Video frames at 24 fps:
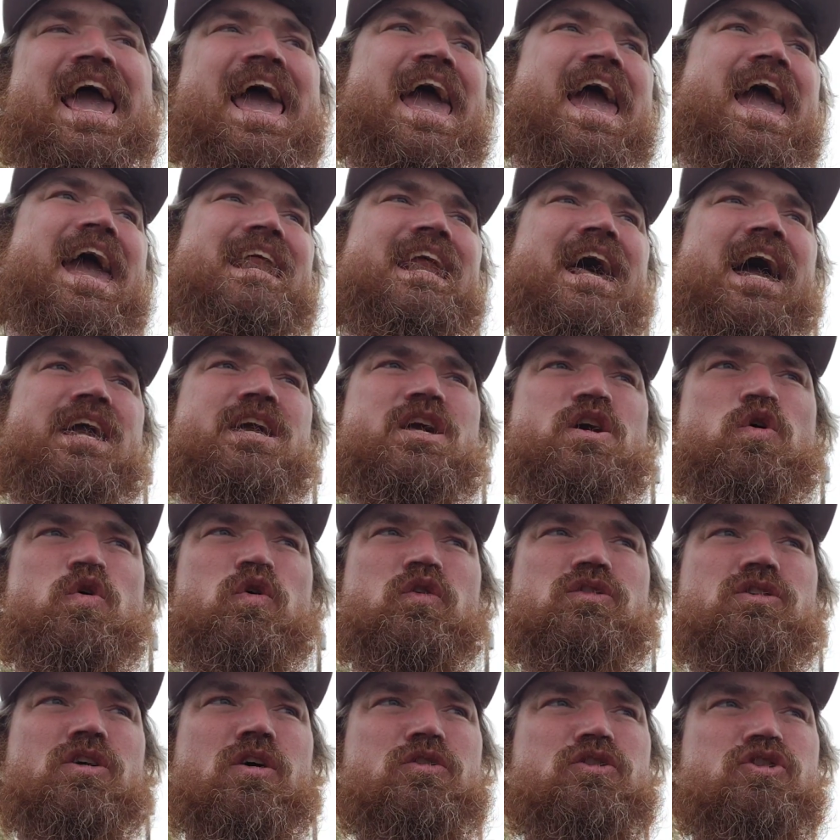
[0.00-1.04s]
And I
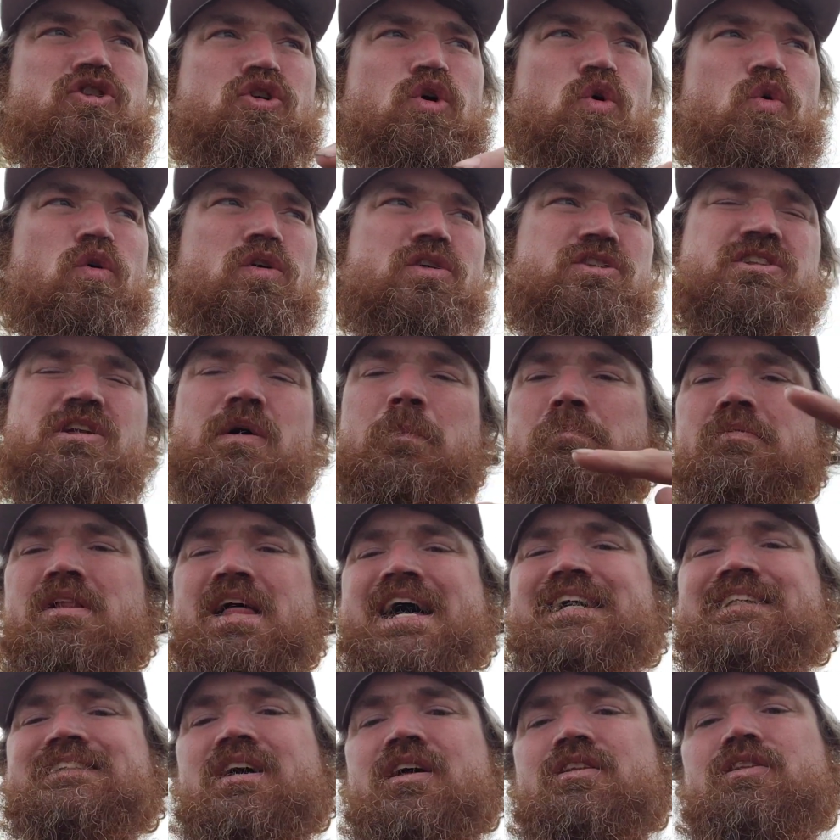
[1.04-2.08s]
use those tools to
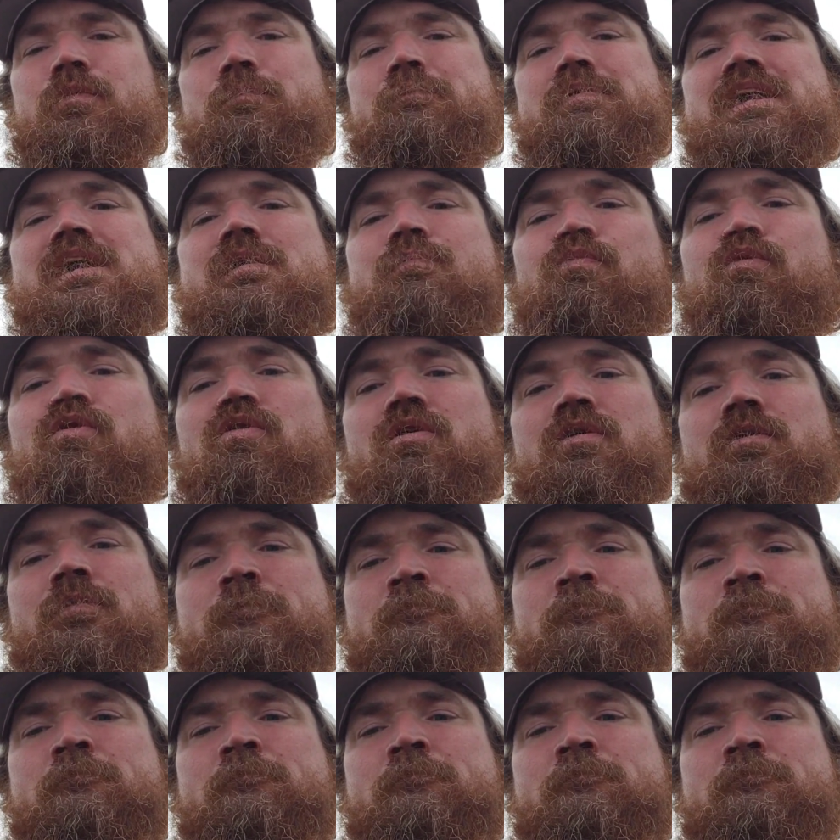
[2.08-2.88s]
bless other people,